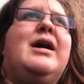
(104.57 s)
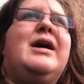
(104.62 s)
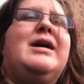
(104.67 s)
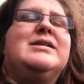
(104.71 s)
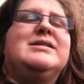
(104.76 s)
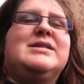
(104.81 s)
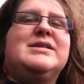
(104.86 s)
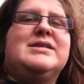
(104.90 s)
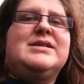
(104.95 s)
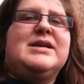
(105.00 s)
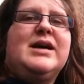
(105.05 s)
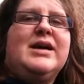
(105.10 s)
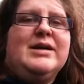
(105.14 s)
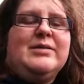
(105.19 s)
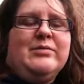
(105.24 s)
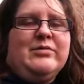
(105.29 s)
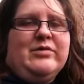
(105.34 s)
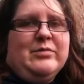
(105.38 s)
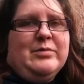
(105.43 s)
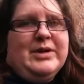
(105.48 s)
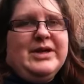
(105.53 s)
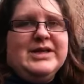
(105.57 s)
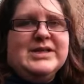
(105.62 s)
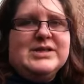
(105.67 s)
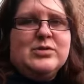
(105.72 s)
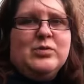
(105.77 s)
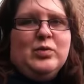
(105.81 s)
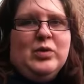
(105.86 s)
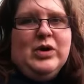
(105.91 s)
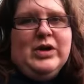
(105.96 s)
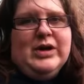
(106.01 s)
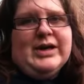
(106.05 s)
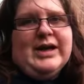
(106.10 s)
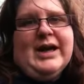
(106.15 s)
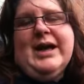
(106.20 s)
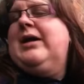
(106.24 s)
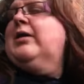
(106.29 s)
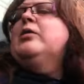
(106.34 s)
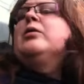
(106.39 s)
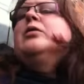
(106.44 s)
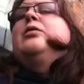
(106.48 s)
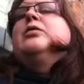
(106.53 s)
and a time for me to work
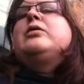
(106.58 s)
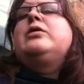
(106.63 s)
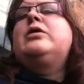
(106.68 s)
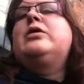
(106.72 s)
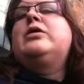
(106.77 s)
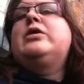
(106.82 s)
out